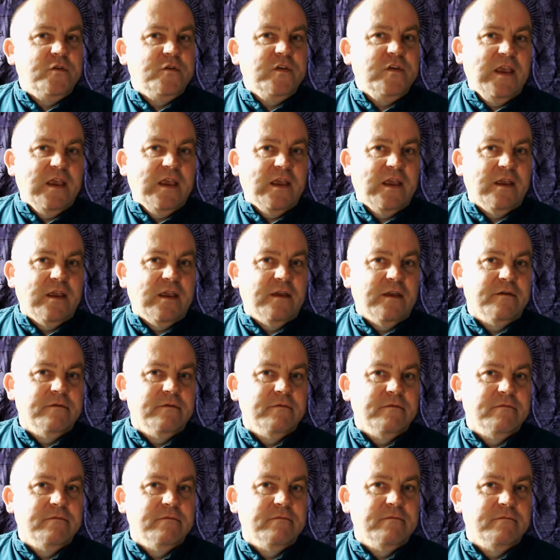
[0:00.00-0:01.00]
you seeing?
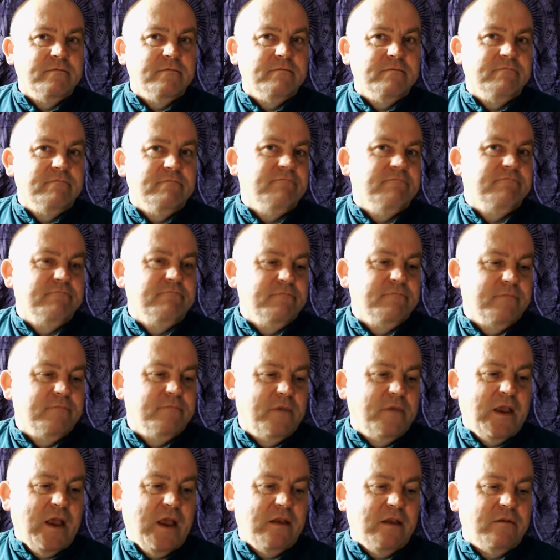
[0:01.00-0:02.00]

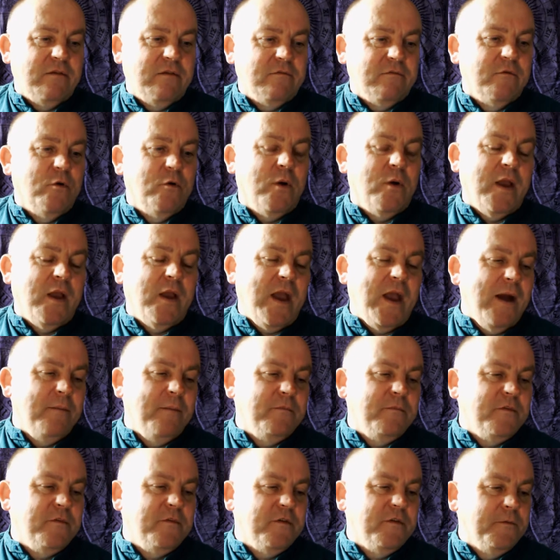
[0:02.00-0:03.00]
Again, quite
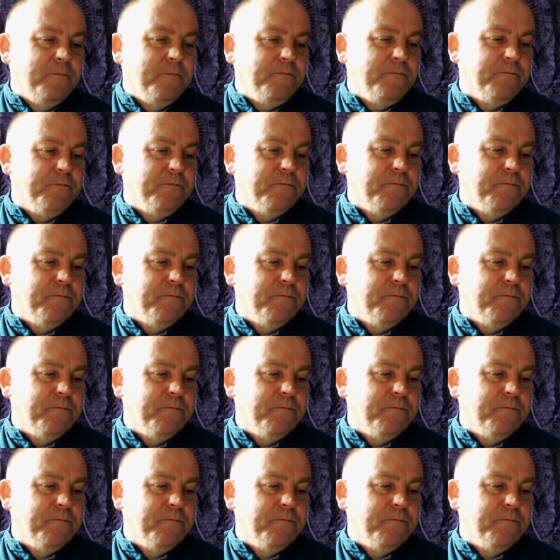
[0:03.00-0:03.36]
apt.